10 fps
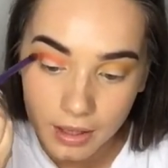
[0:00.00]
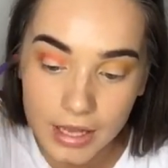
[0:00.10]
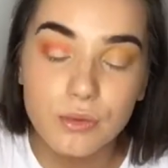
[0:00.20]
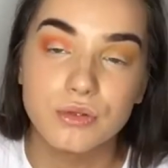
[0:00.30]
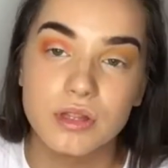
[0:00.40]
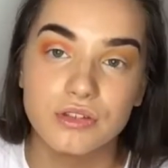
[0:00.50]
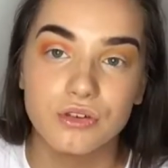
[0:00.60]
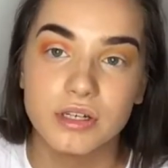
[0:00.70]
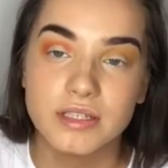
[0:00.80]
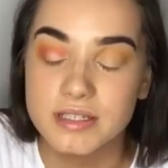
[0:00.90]
And also there's
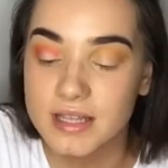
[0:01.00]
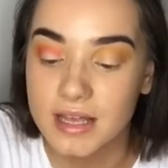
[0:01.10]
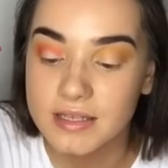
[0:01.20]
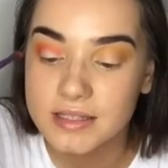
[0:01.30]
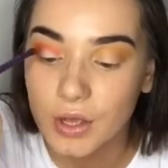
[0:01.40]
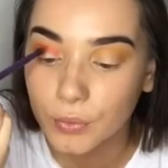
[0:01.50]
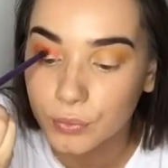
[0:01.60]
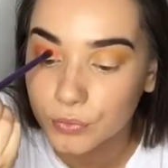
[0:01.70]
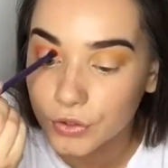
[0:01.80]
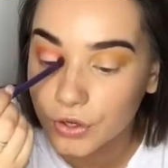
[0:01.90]
creases there, so,
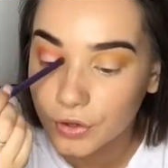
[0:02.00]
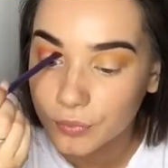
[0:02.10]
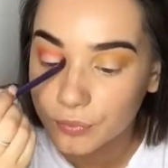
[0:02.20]
you know.